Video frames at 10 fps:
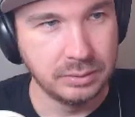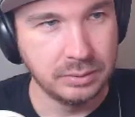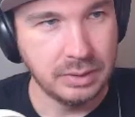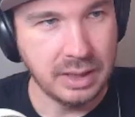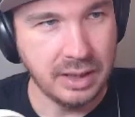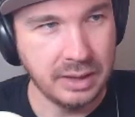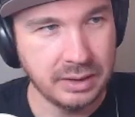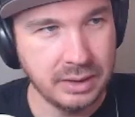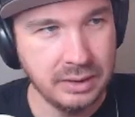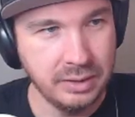Yeah,
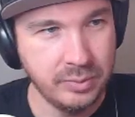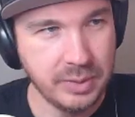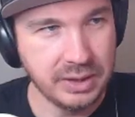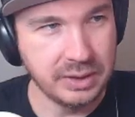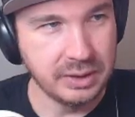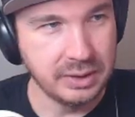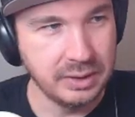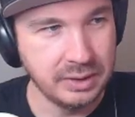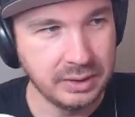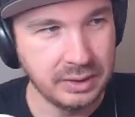I love me the
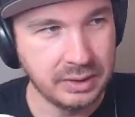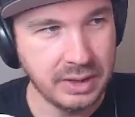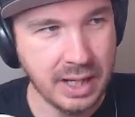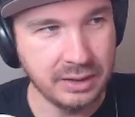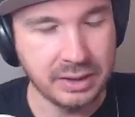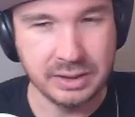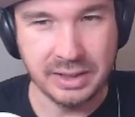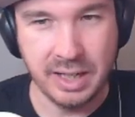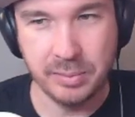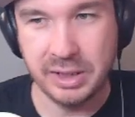
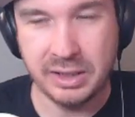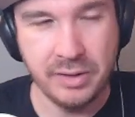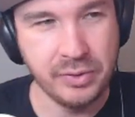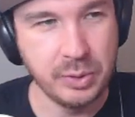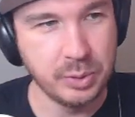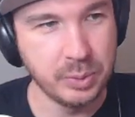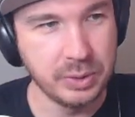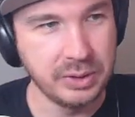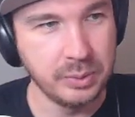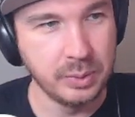Alakazam deck. I've used
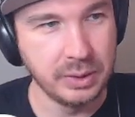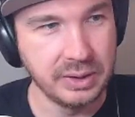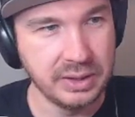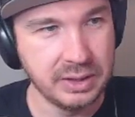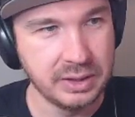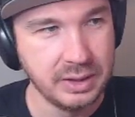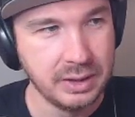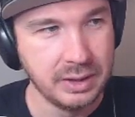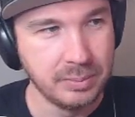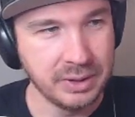one of these,
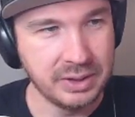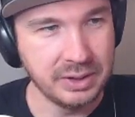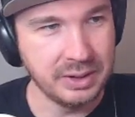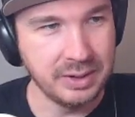but the